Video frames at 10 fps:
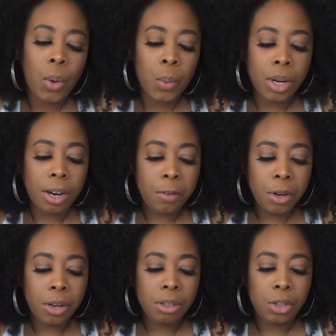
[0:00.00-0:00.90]

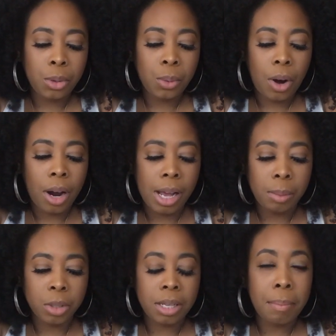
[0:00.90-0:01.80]
whenever you are
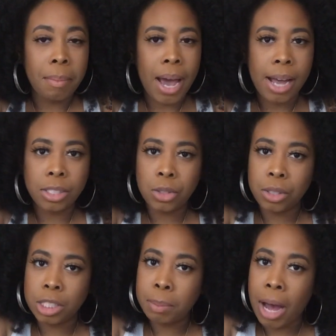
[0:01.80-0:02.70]
able to master
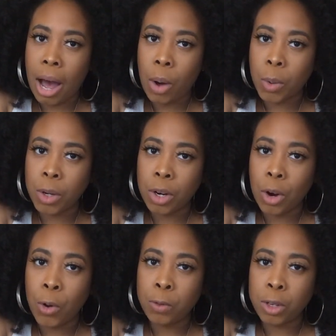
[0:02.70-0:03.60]
this power
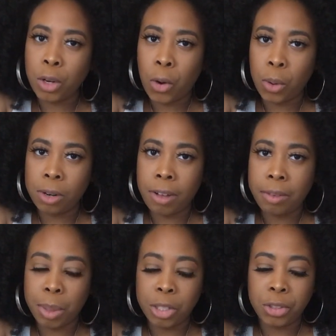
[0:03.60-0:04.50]
over lower
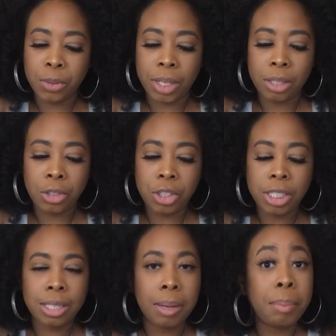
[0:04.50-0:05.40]
vibrational
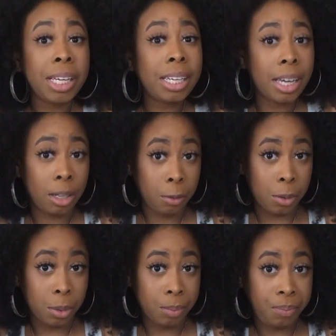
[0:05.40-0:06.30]
energies, be
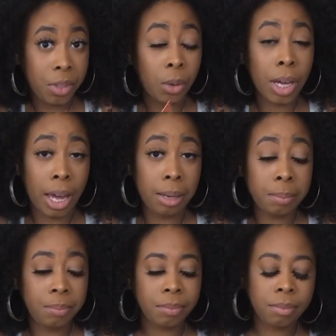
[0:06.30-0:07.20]
careful, okay?
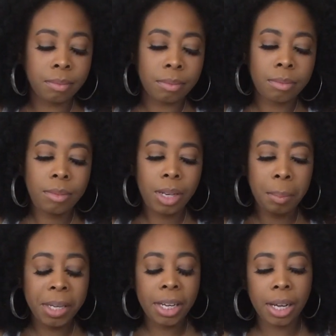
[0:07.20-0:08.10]

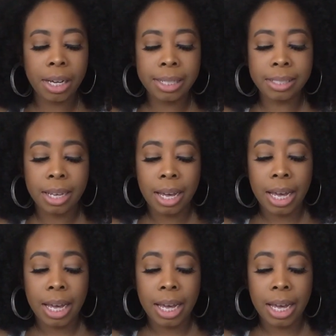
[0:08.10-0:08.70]
Because